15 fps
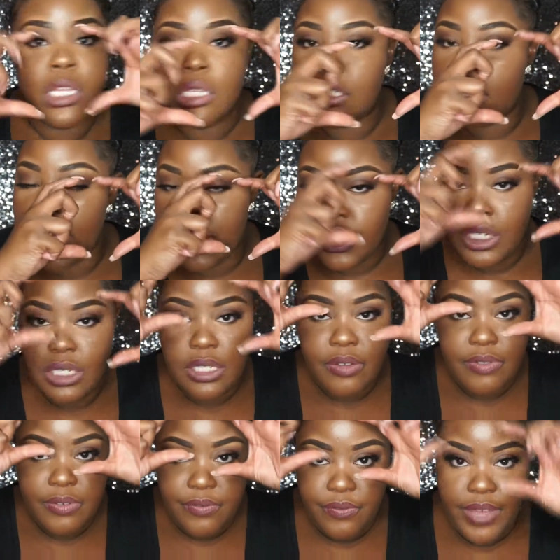sections
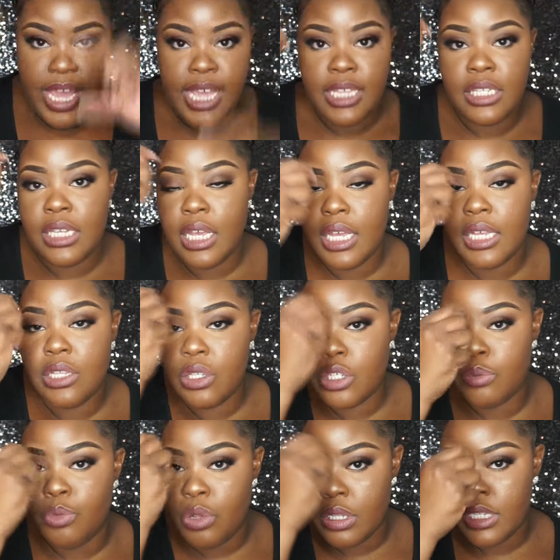of the face,
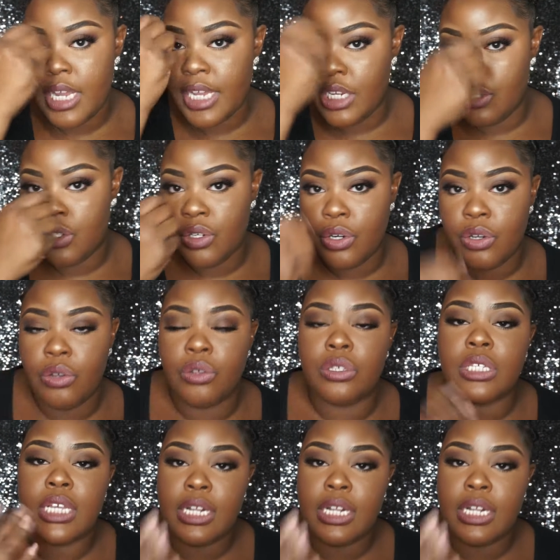small tiny circles.